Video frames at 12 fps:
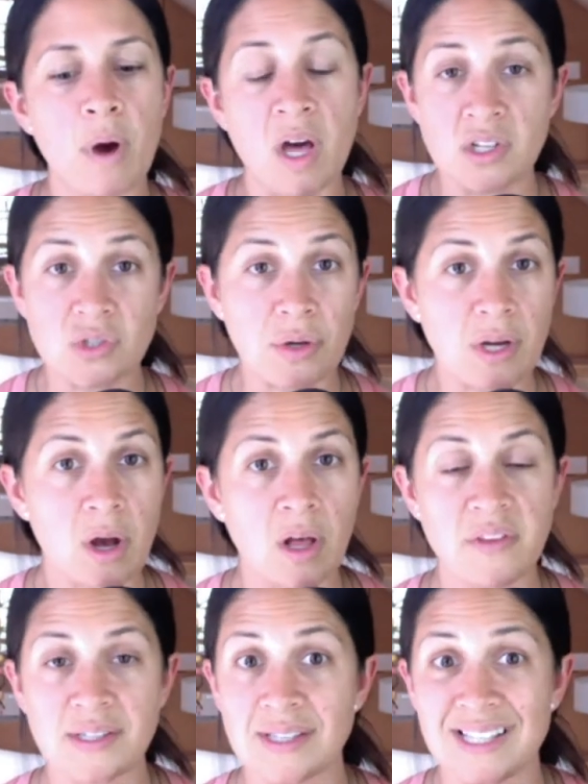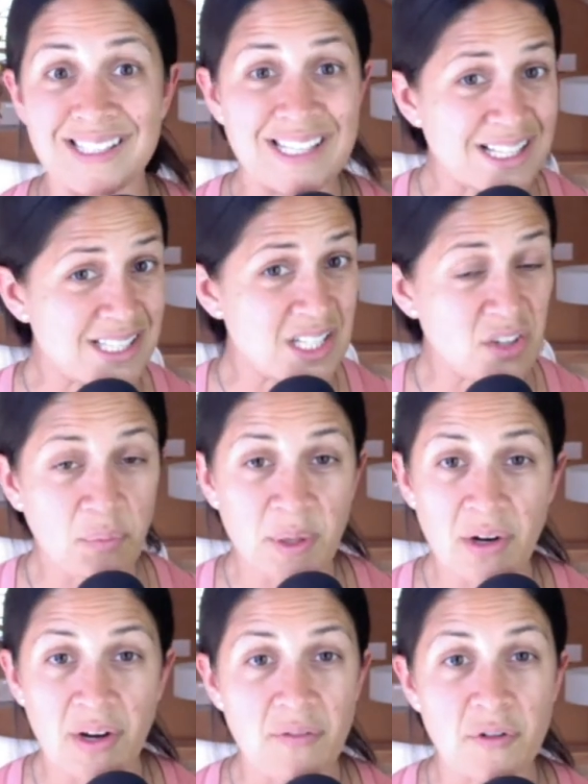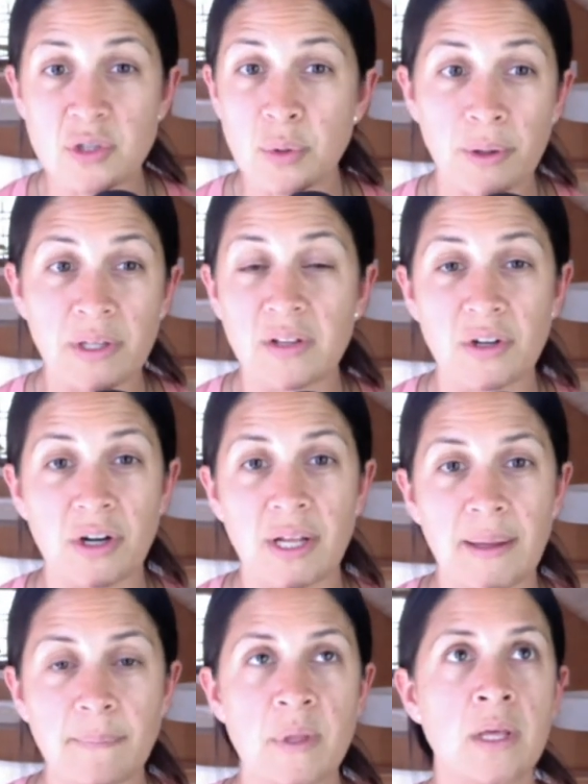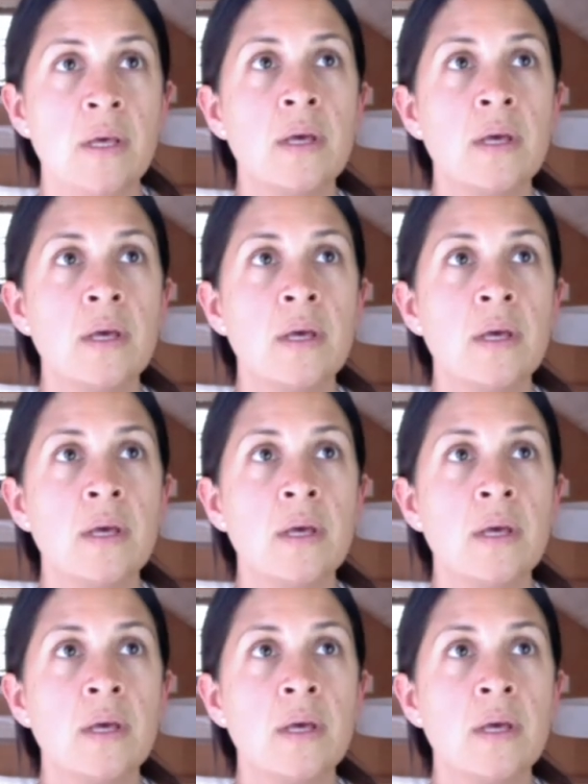Montessori called this the sensitive period for toilet learning